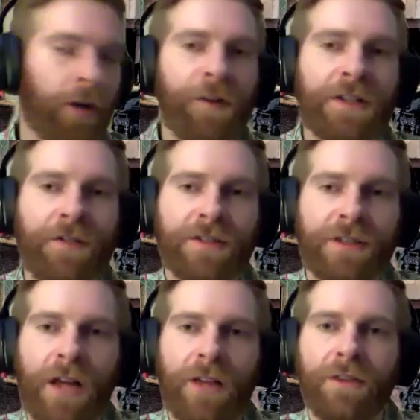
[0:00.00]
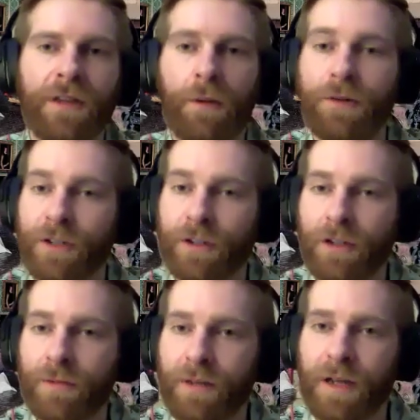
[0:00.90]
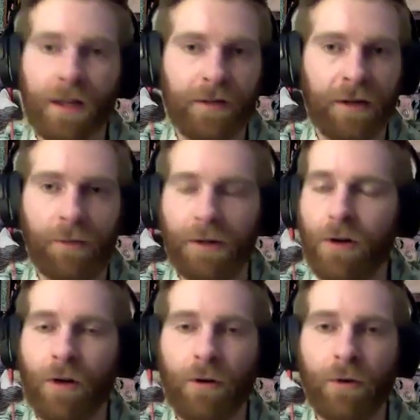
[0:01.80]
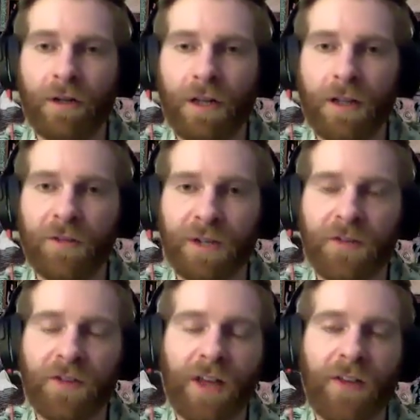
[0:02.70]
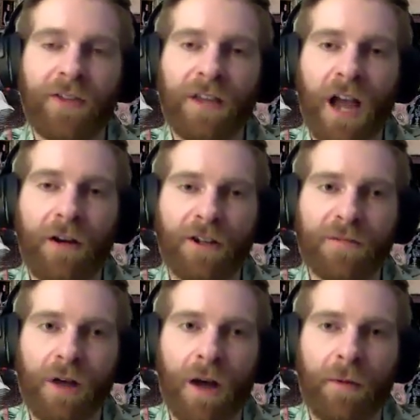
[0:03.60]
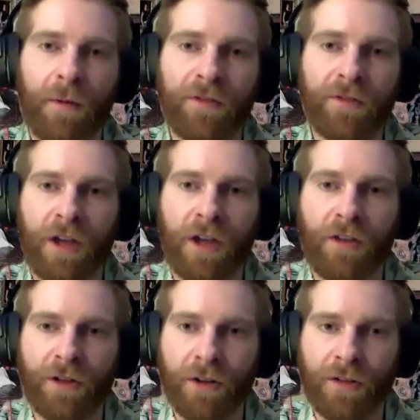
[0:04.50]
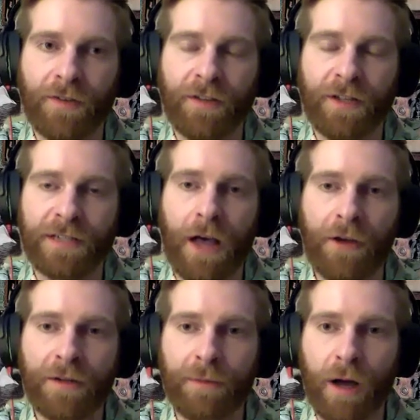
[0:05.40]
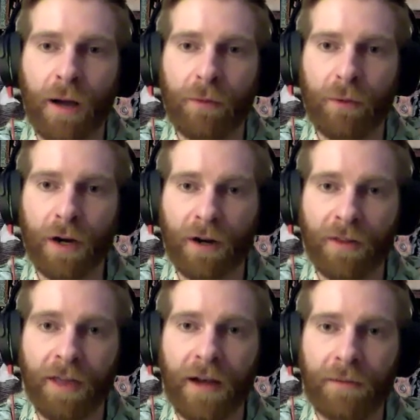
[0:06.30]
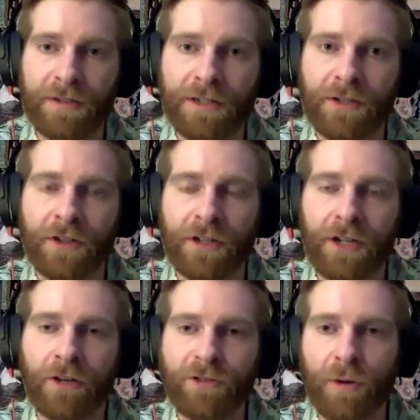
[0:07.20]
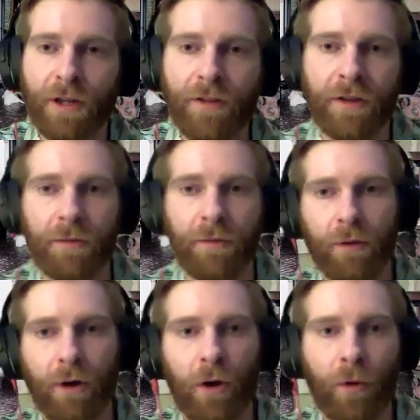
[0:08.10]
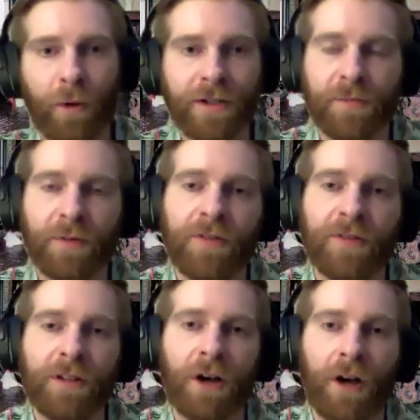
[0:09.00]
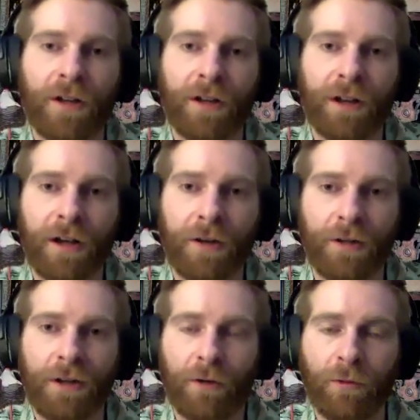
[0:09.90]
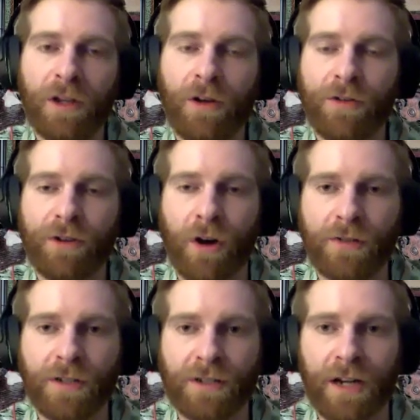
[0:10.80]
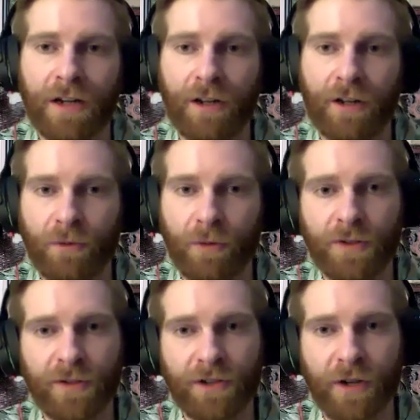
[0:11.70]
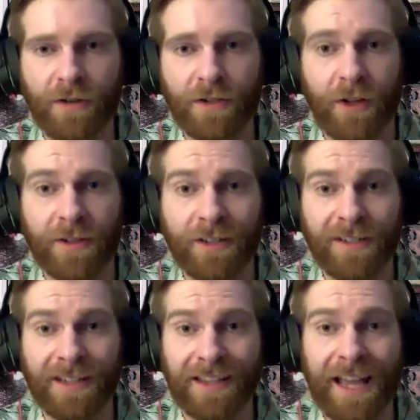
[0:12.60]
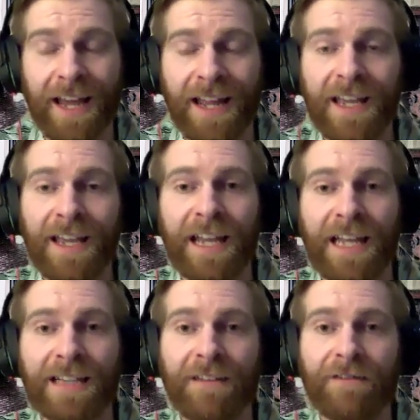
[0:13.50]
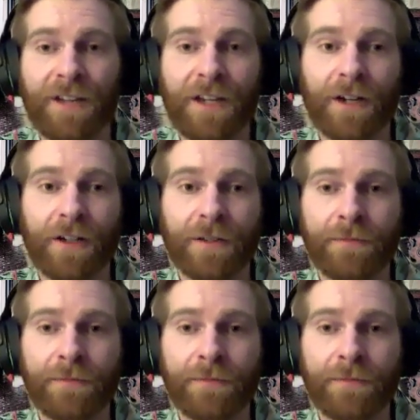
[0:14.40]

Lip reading: if it's not, which it could be, like I say, we don't know who it is, but if it's not the Irish mob, then what's the other alternative? It's the Italian mob, where that particular year, 20 of them all went to prison on, RICO charges and extortion charges and all those things like that. And they figured